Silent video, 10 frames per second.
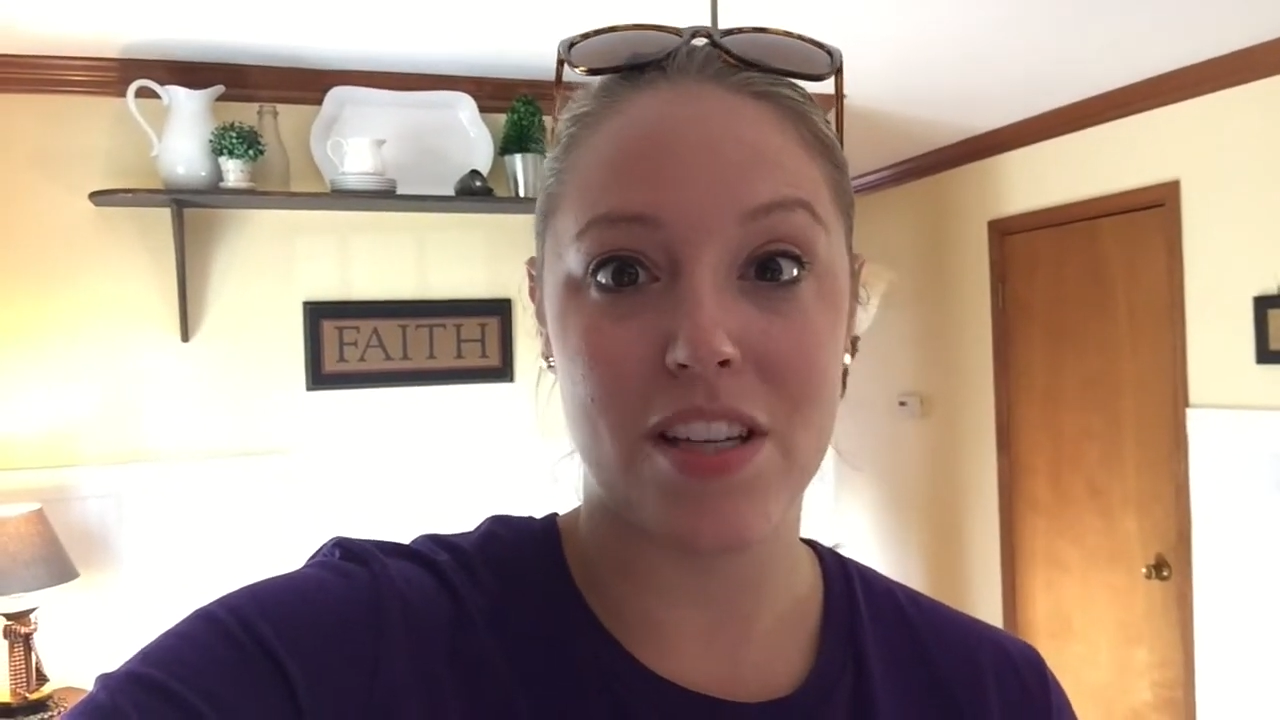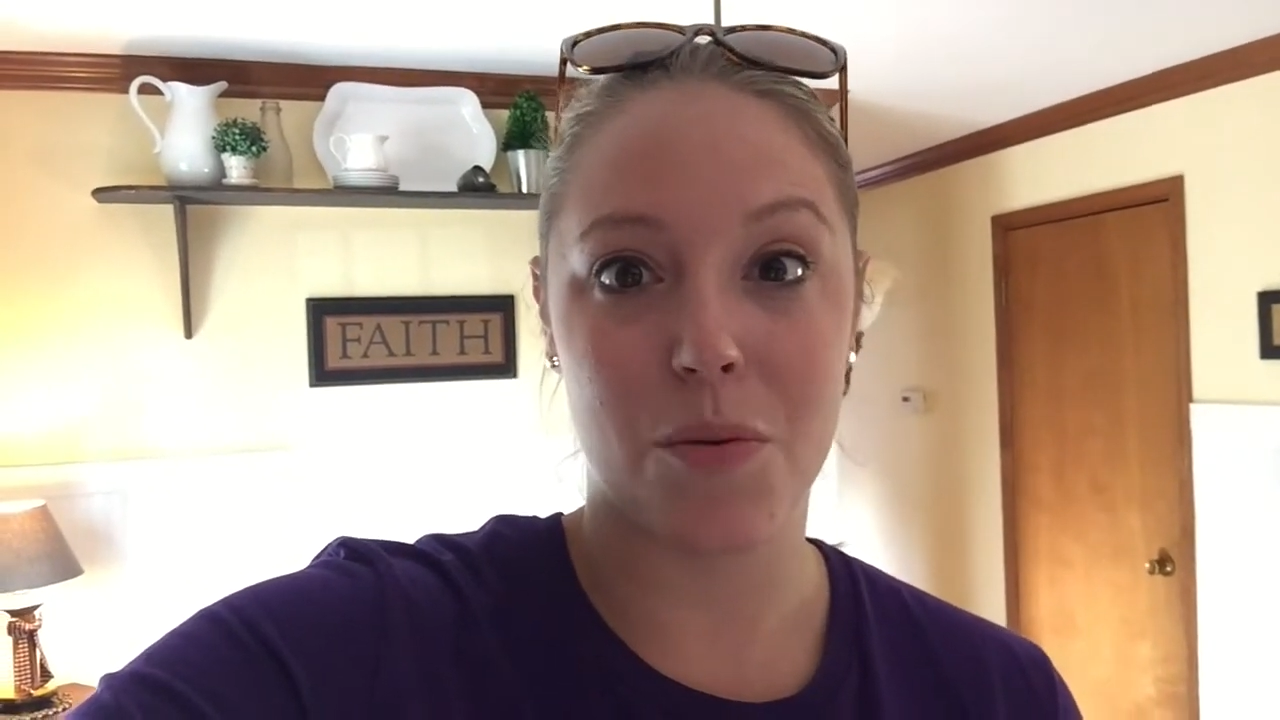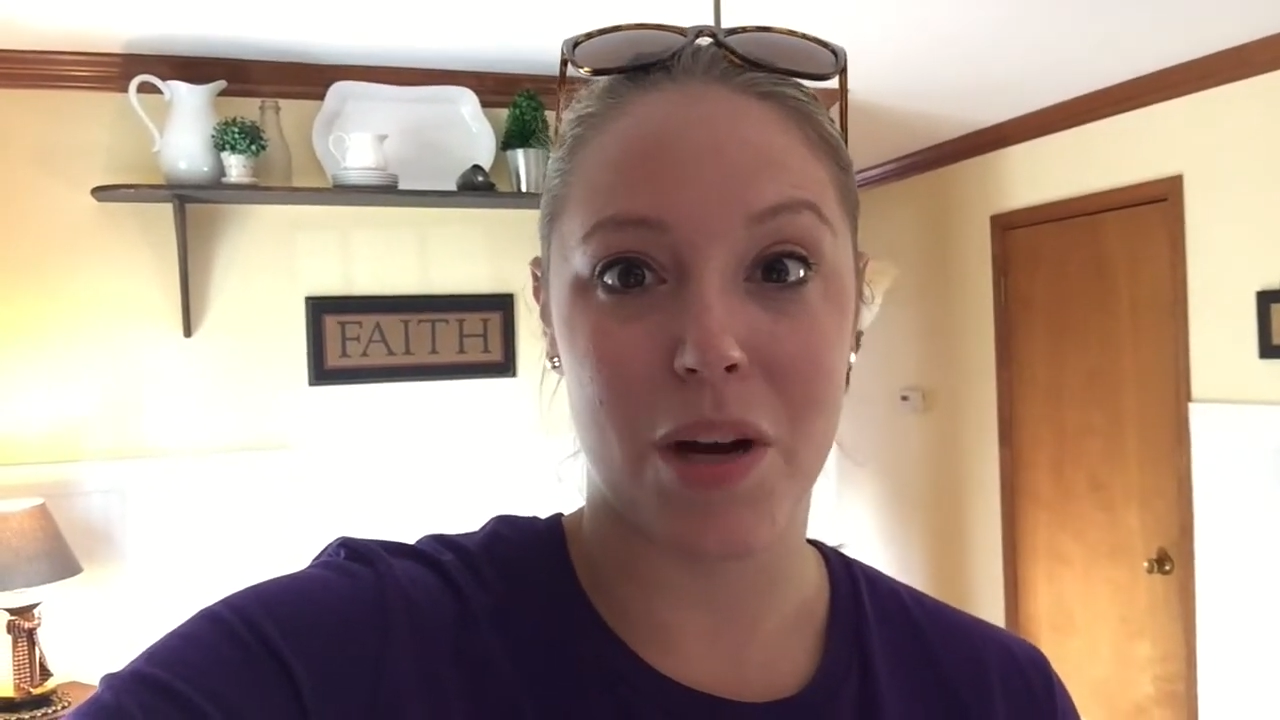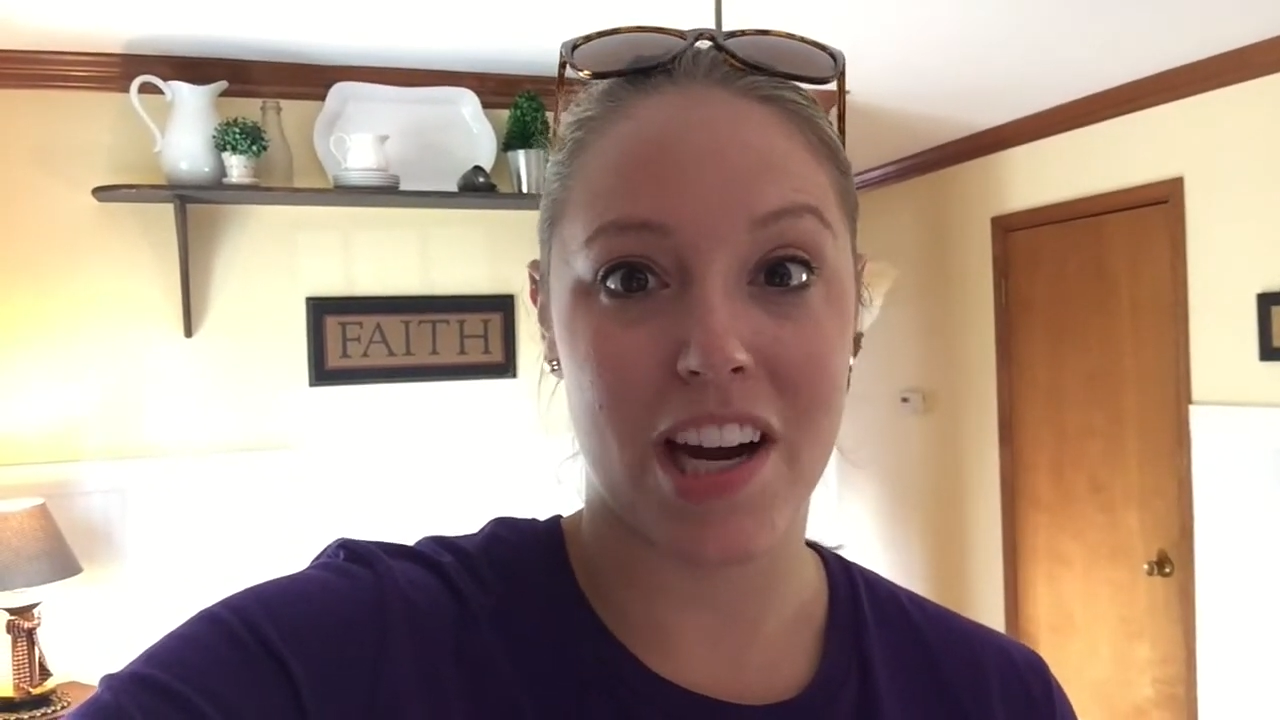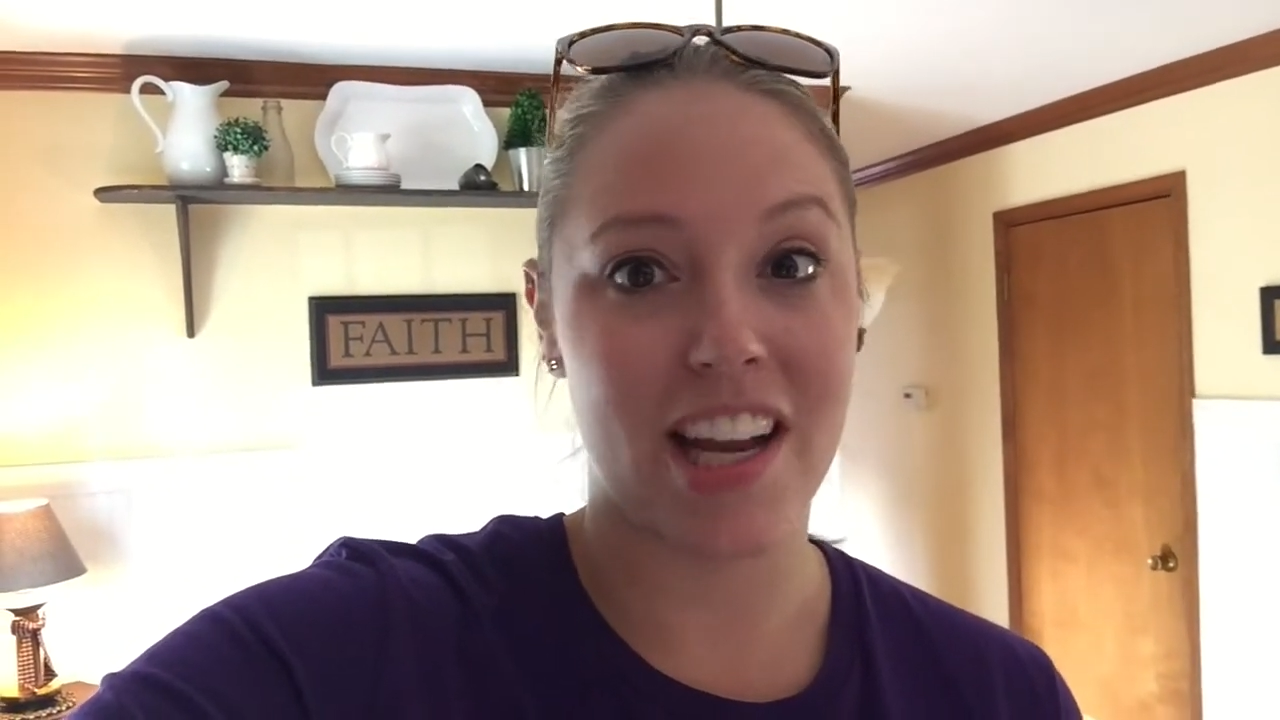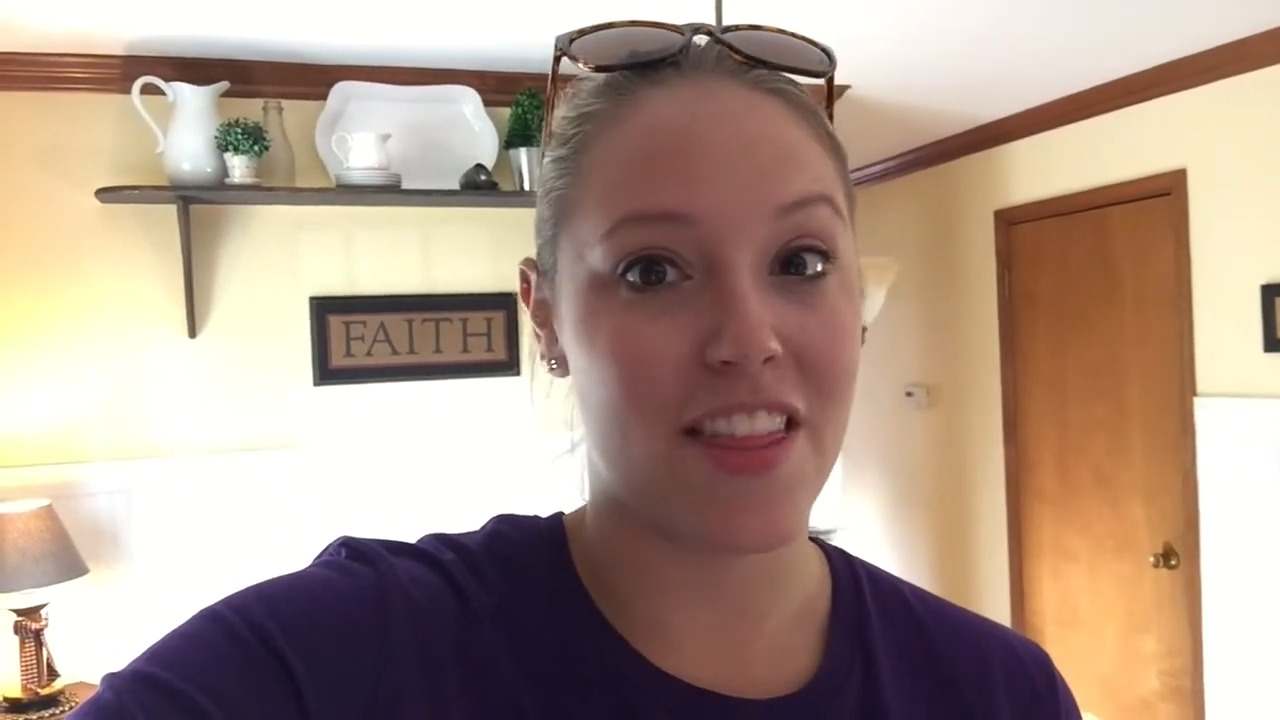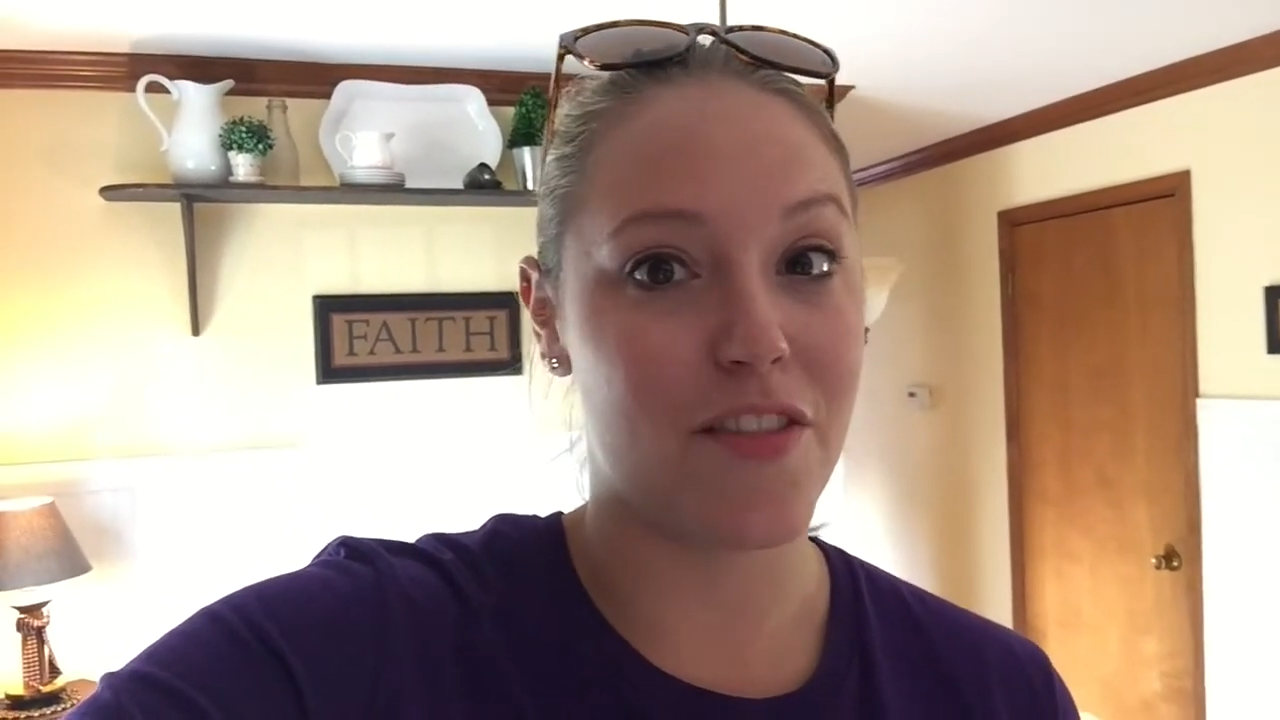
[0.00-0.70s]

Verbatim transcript: to wear it.